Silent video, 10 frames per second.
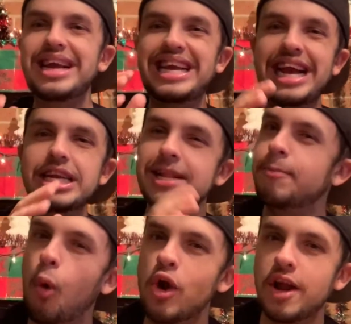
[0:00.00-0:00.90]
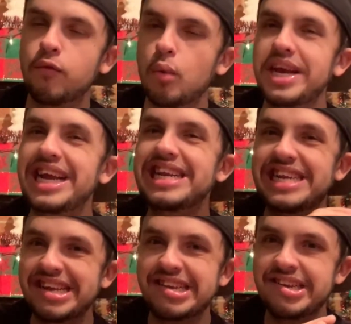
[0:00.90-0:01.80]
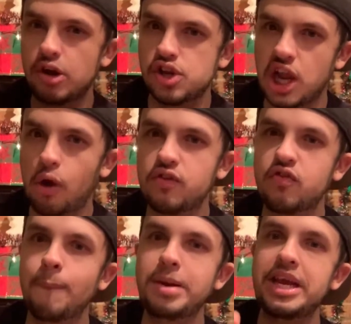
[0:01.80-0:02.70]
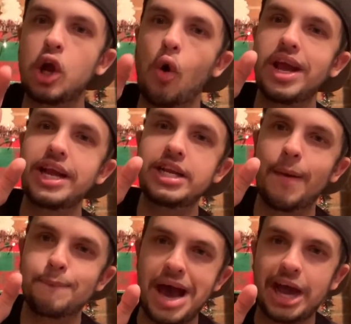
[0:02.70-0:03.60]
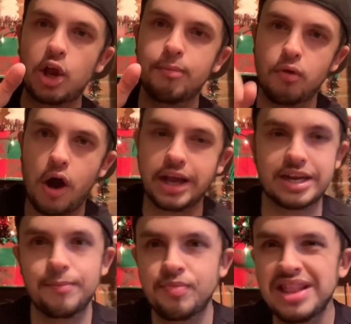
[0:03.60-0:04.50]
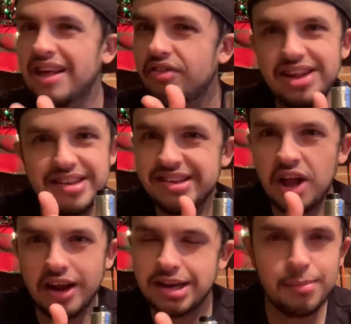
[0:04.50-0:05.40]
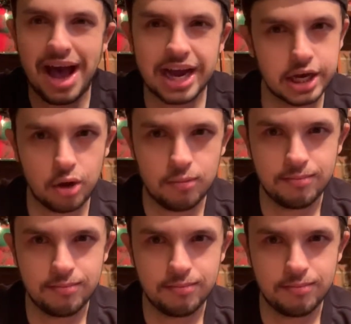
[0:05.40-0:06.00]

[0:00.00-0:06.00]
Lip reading: get to the point of where we can distance ourselves from being called a tobacco product. This is not tobacco.